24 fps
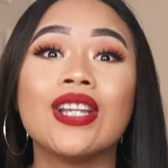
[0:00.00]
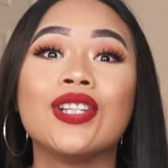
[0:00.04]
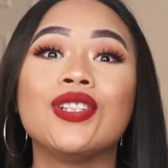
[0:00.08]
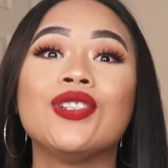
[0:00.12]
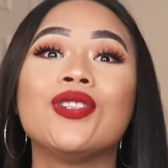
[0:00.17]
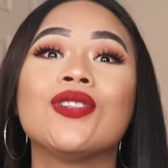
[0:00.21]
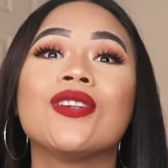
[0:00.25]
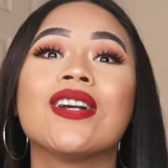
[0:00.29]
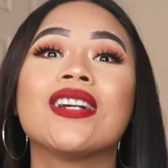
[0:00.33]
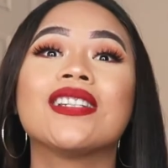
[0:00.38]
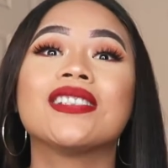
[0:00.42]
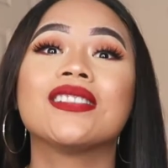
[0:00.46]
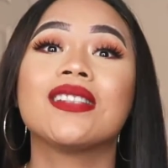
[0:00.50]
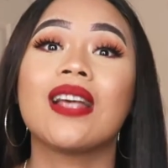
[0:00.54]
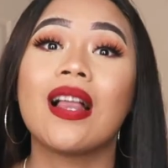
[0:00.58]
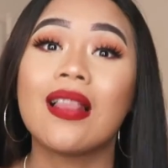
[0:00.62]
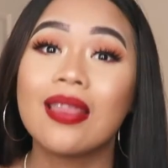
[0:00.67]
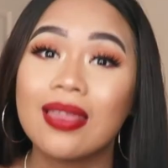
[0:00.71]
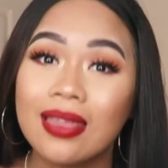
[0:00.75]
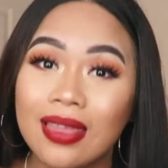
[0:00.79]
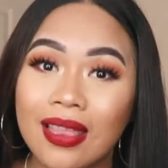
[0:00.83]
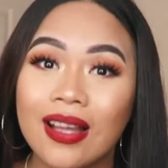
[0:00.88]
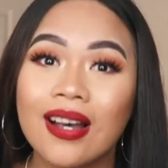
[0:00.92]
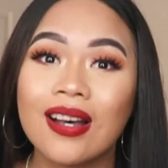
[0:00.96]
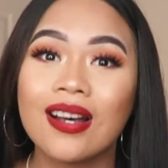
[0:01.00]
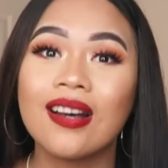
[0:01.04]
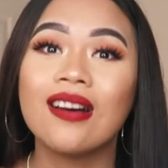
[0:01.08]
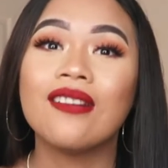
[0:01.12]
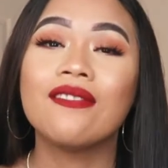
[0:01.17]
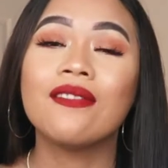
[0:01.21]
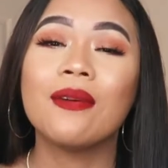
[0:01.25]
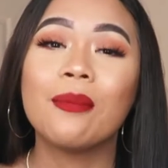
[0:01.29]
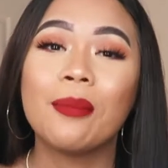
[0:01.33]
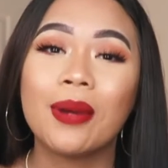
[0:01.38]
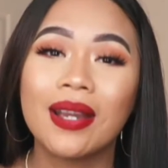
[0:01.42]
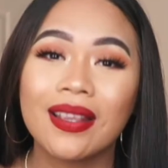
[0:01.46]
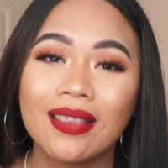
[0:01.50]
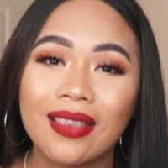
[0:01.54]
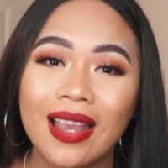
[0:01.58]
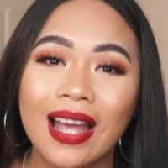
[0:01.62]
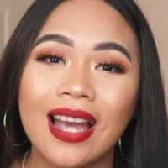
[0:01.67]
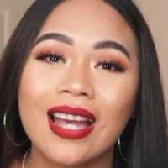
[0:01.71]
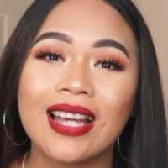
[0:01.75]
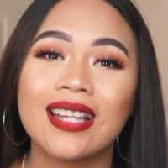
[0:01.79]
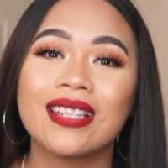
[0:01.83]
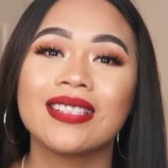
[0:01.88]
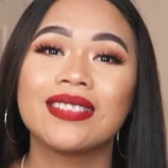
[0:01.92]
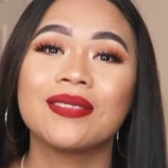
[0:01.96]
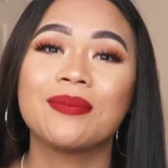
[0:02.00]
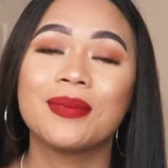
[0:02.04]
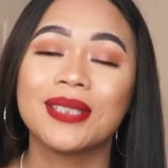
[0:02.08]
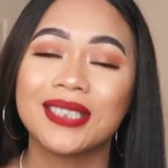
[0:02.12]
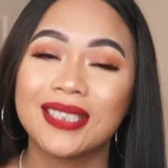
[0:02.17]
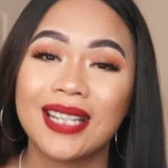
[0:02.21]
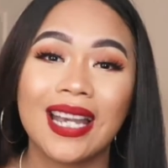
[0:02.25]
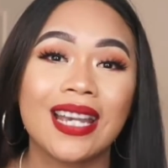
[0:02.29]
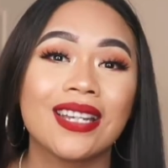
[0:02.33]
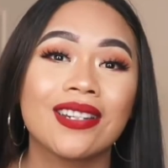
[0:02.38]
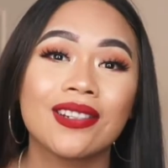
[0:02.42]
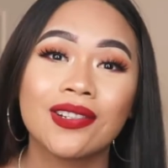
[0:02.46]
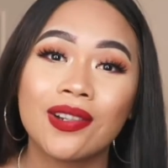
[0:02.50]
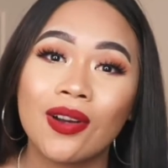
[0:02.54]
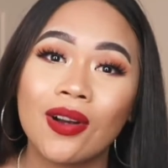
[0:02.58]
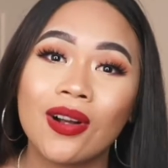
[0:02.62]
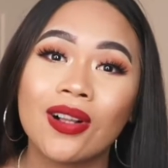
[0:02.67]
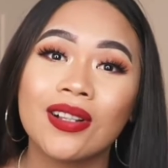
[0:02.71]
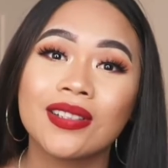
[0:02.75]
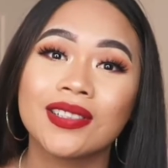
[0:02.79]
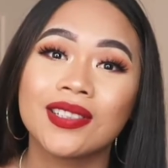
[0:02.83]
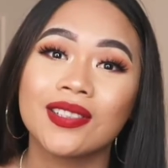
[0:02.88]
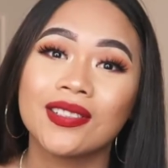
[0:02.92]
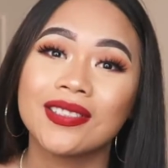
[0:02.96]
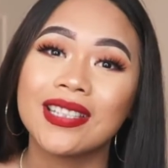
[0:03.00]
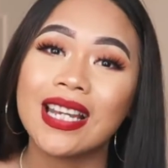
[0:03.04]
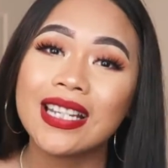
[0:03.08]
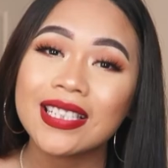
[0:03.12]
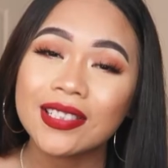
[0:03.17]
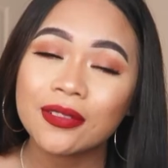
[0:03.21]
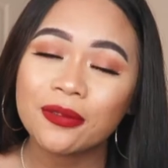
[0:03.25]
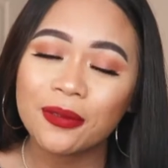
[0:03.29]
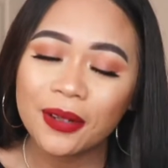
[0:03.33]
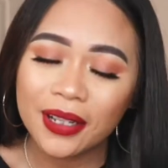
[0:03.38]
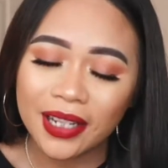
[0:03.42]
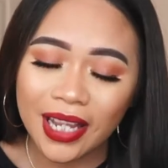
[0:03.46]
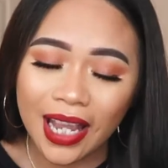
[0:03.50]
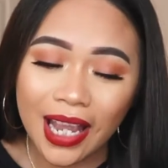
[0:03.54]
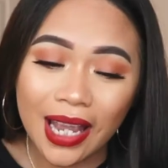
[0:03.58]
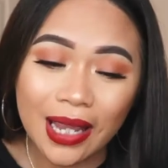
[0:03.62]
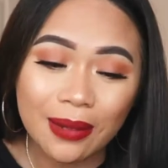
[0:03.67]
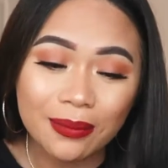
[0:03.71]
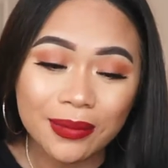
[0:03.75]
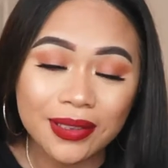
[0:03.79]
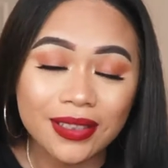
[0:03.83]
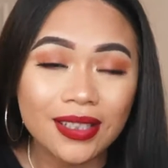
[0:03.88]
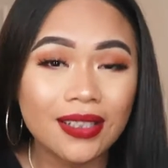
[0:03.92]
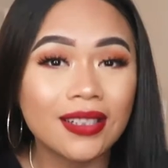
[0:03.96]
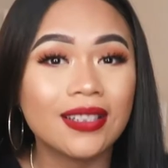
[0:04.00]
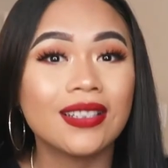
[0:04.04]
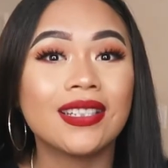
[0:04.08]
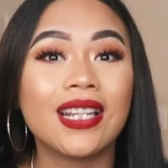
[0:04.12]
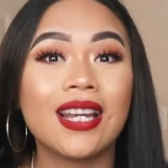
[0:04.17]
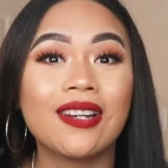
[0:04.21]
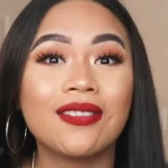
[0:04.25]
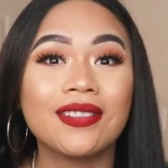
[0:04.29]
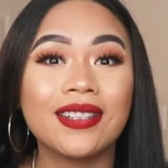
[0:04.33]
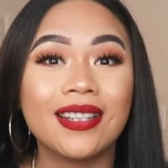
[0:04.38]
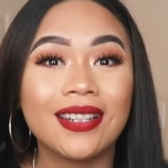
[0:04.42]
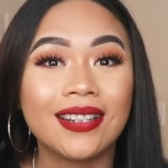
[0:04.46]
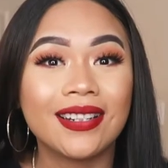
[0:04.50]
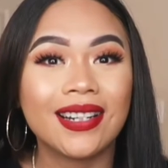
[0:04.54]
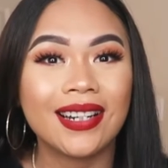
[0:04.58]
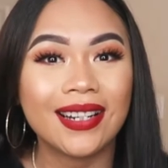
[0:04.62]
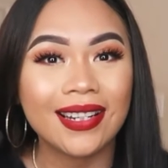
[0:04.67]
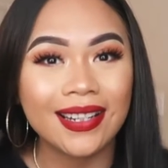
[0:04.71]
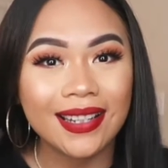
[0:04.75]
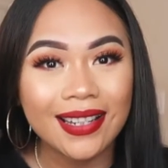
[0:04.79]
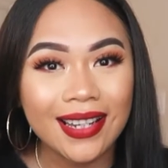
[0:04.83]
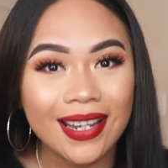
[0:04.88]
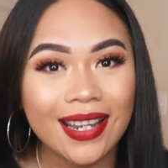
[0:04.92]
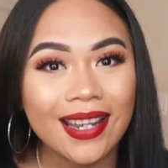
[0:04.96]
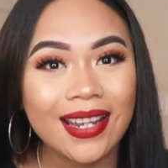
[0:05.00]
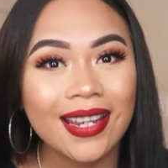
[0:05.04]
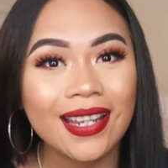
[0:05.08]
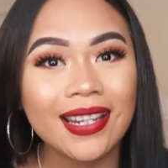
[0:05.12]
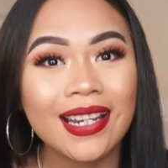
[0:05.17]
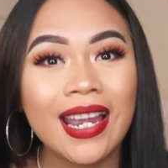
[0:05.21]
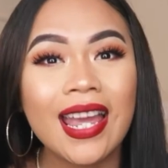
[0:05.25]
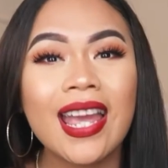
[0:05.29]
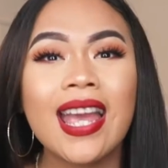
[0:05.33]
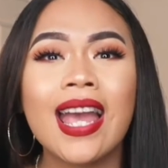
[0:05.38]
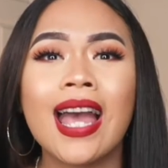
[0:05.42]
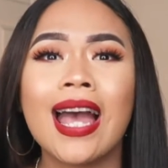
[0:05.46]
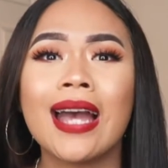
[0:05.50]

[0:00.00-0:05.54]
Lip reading: You guys love my last Missguided haul, so that's why I'm sitting down here again.